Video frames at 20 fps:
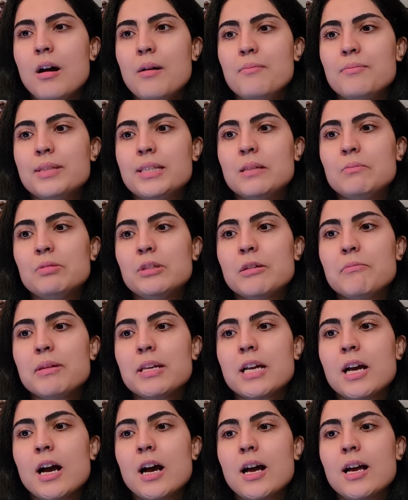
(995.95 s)
simply
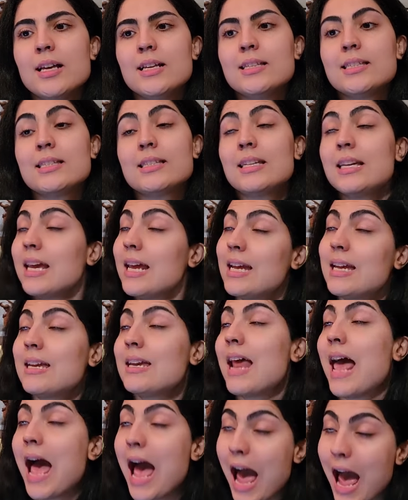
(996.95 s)
because it
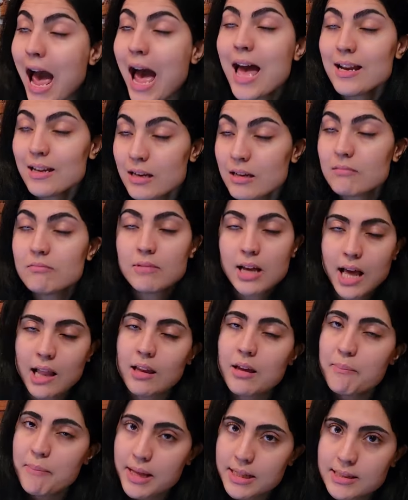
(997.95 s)
had
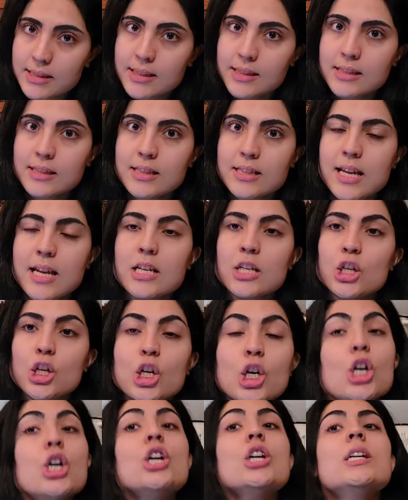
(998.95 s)
elements that
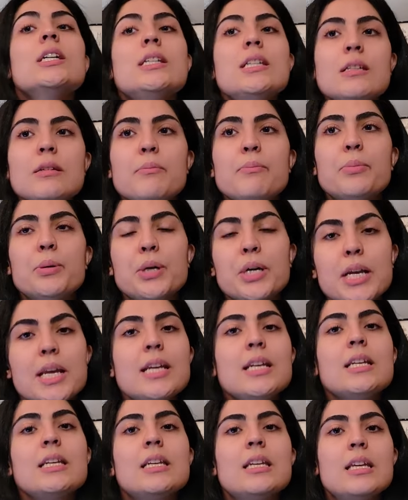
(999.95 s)
could put
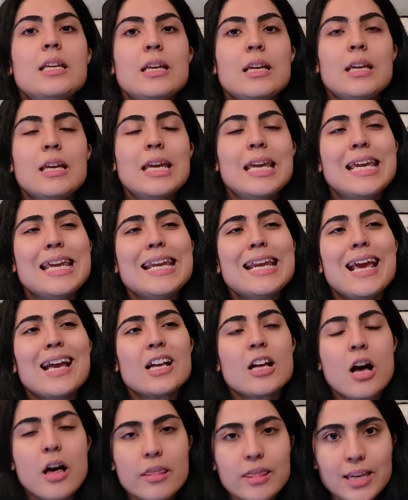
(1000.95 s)
it in a
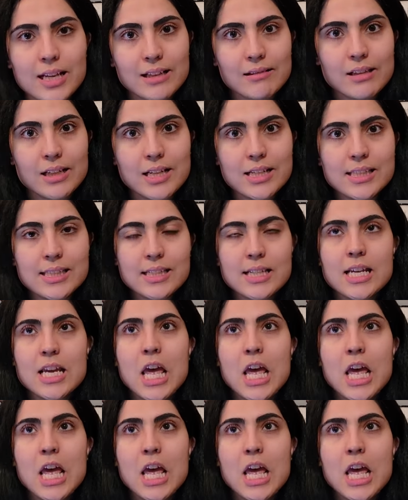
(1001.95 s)
Gothic list,